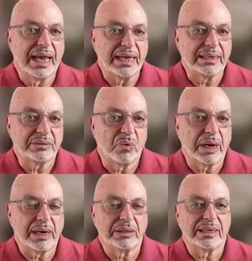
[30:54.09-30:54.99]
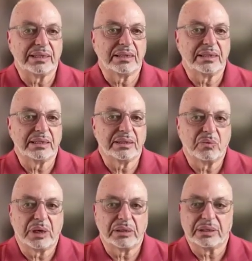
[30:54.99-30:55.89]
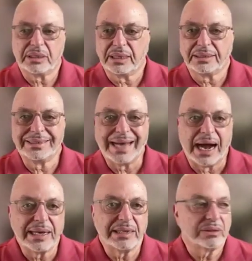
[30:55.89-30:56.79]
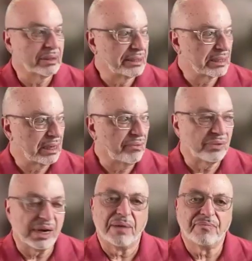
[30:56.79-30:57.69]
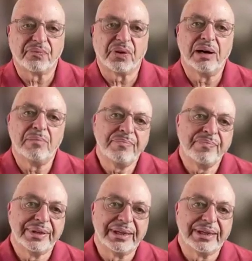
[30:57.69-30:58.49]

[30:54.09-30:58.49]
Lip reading: and where did the diner itself come from,